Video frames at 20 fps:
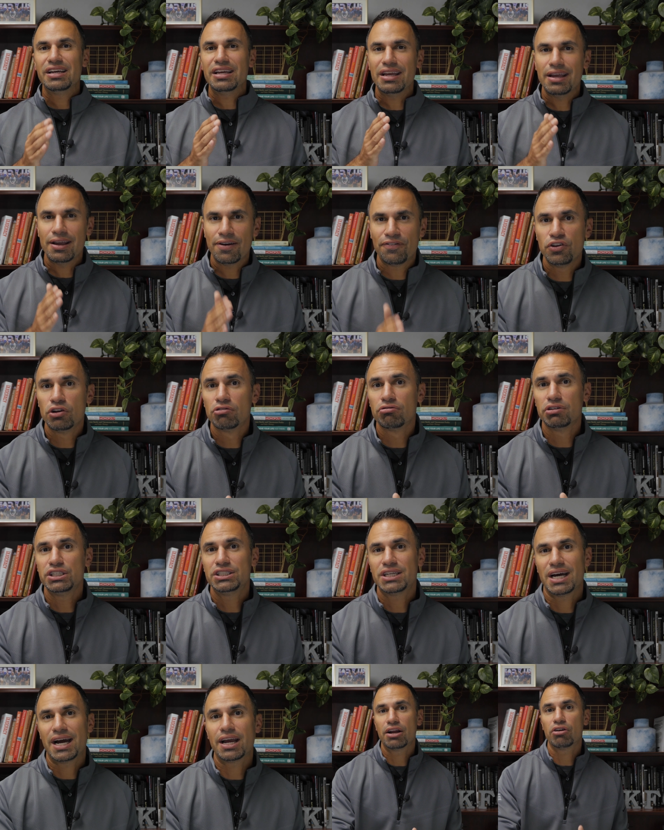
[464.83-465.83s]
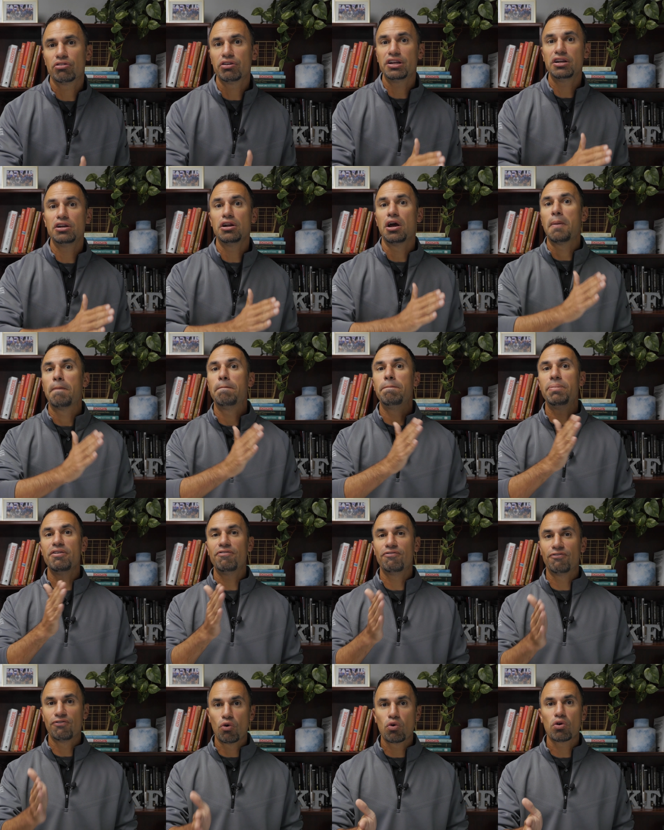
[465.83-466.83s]
If you're retiring
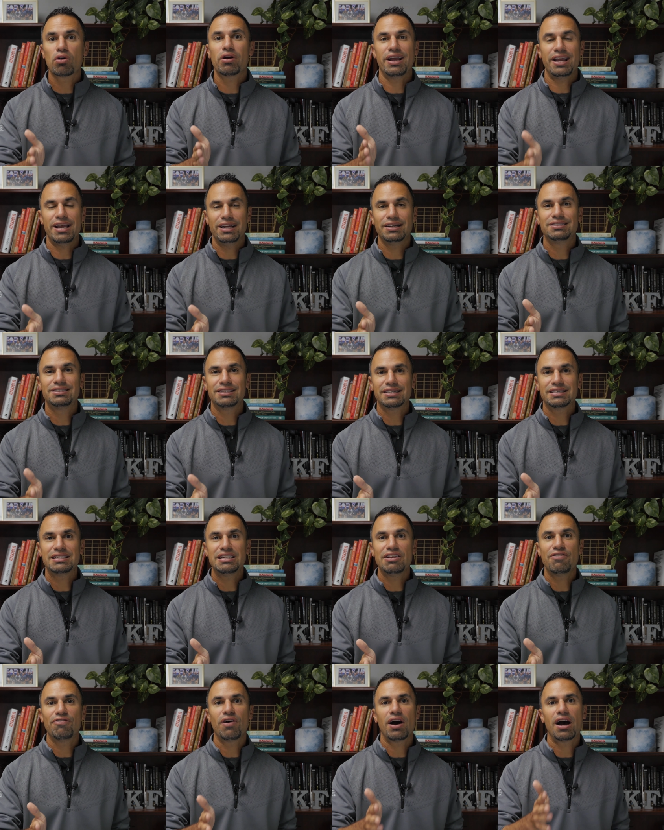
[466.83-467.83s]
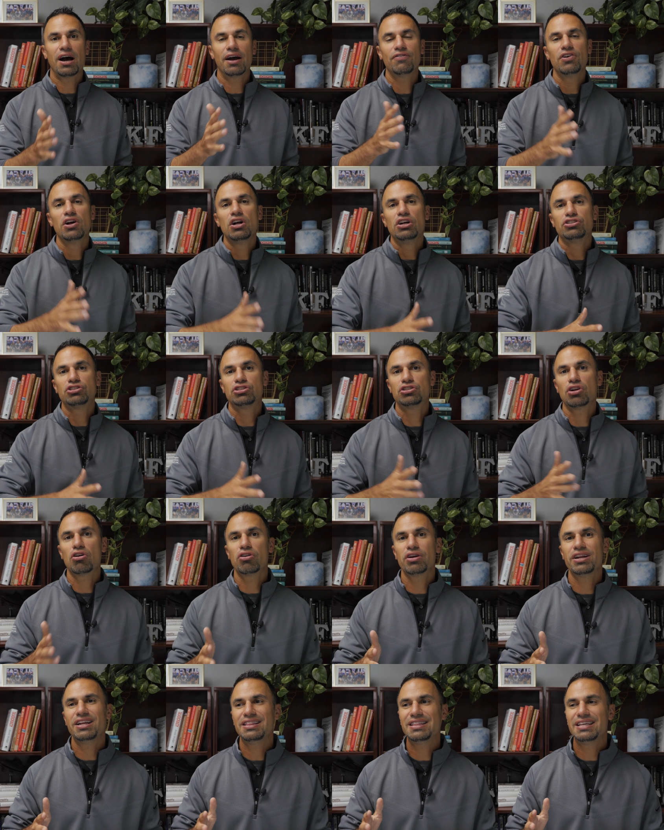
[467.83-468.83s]
before age 65,
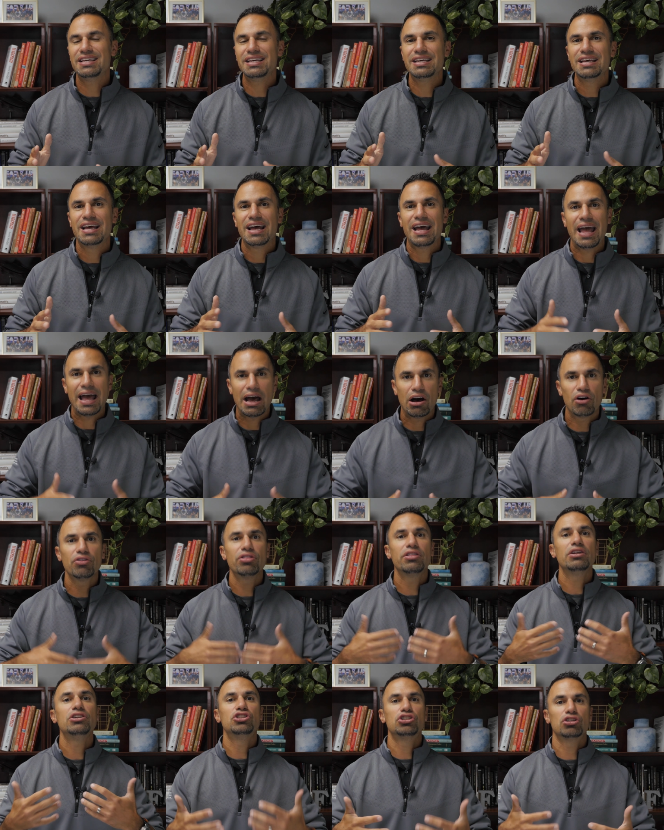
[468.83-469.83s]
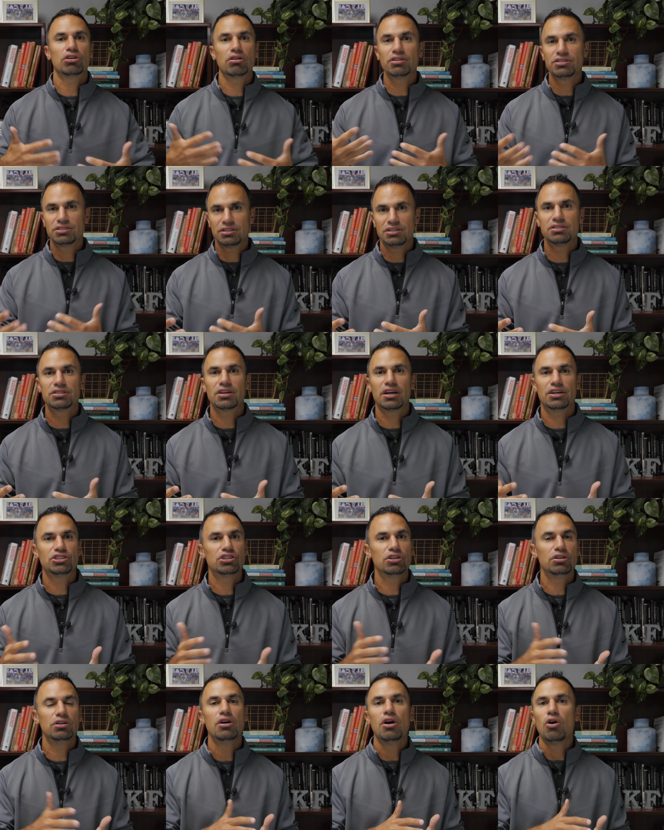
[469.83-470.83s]
starting the health insurance
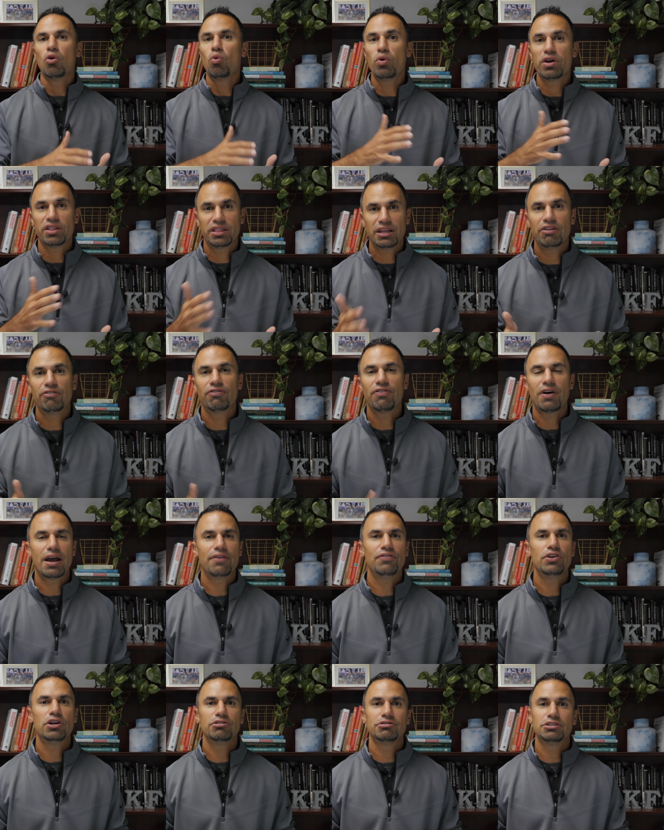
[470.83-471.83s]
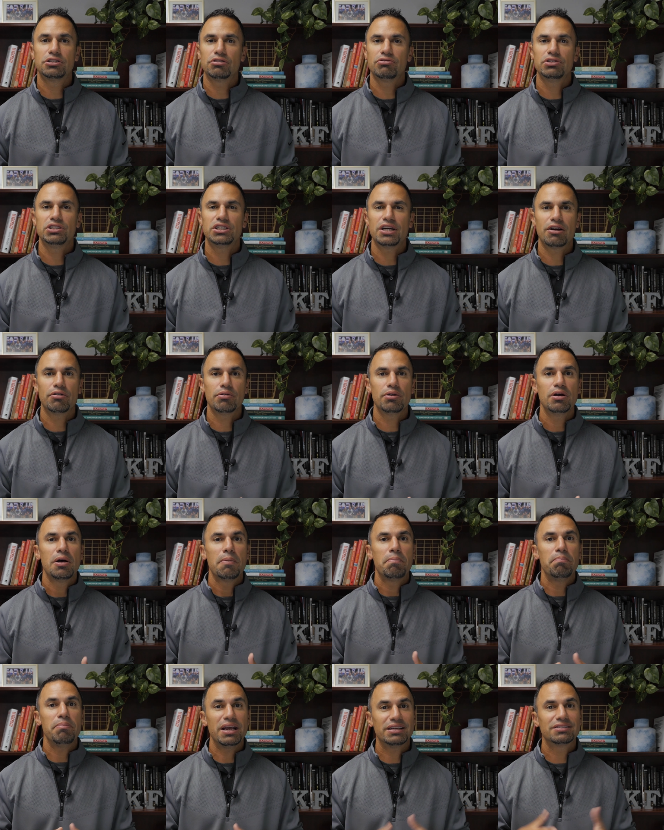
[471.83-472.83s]
discussion within five years of retirement
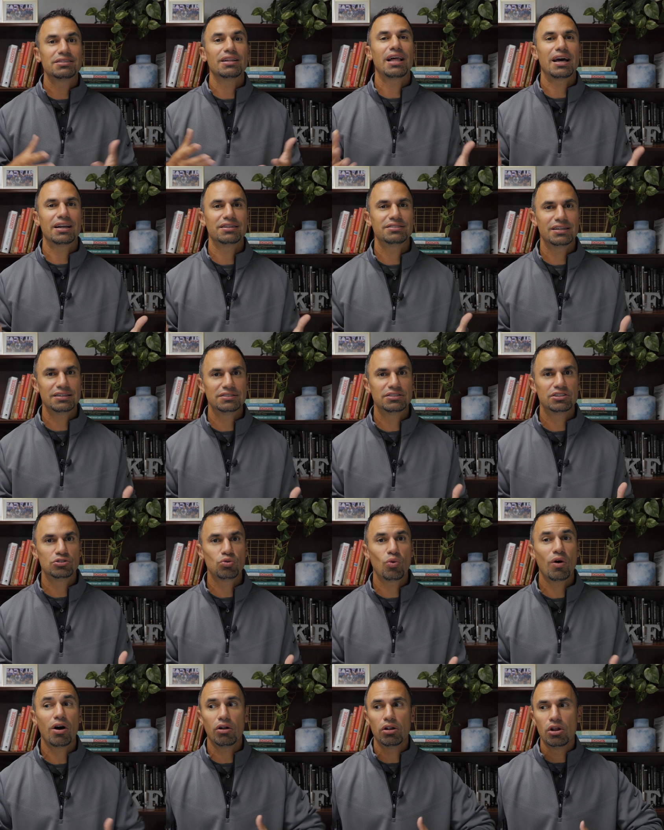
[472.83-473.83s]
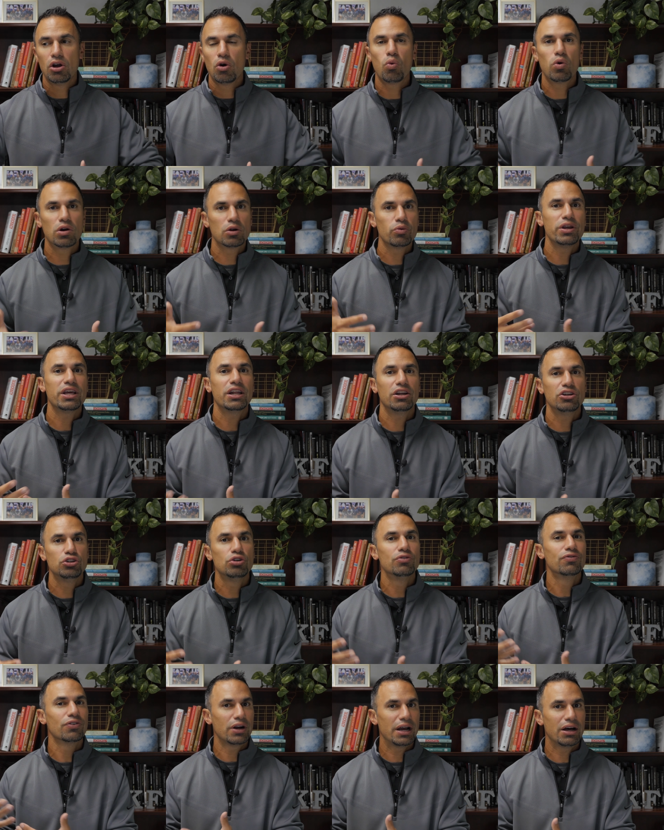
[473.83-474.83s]
makes a lot of sense as well. What are we going to
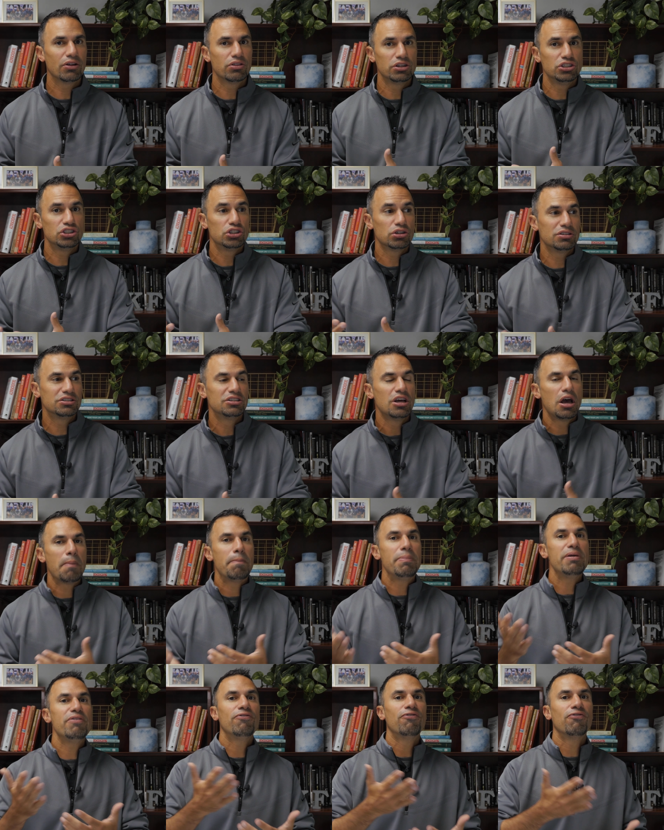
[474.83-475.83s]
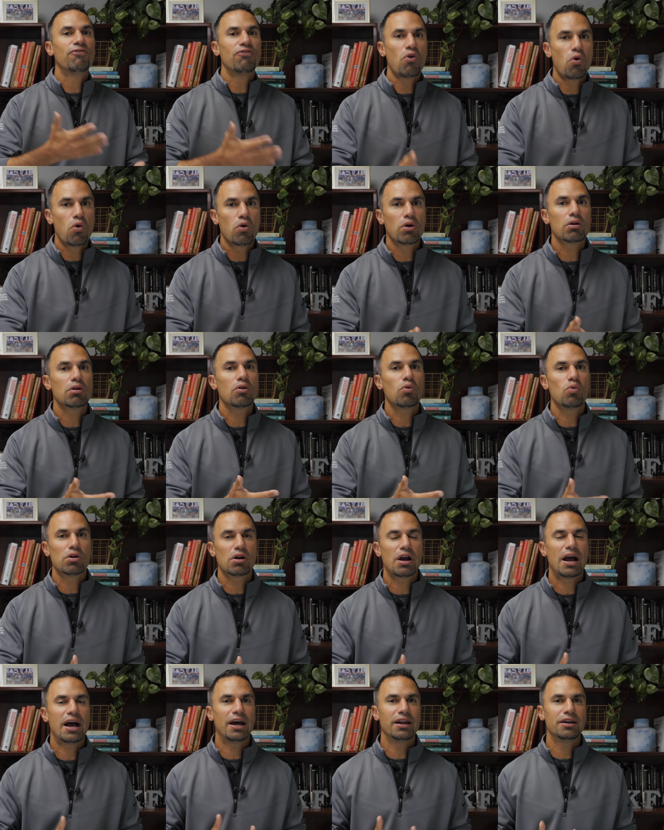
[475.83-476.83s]
do for health insurance before
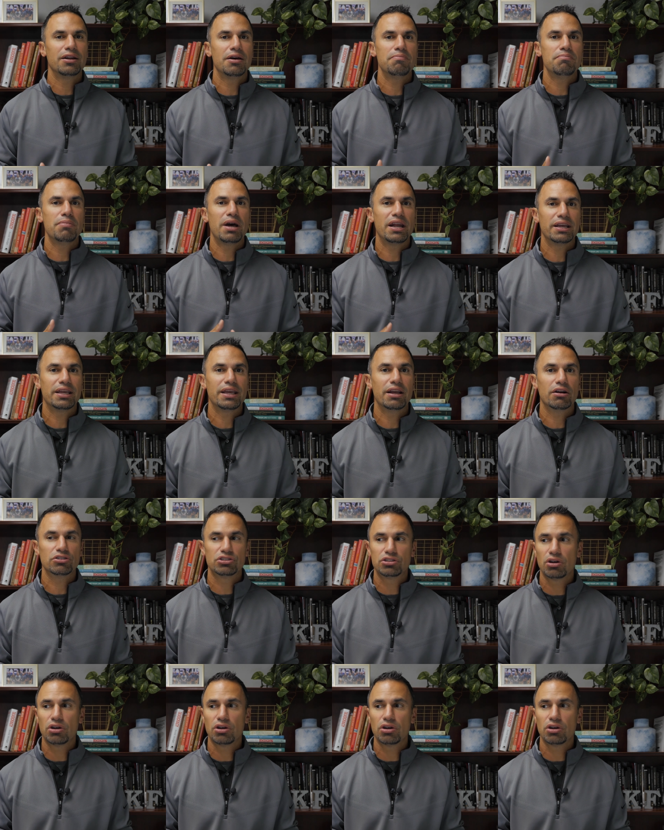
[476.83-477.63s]
we're on Medicare?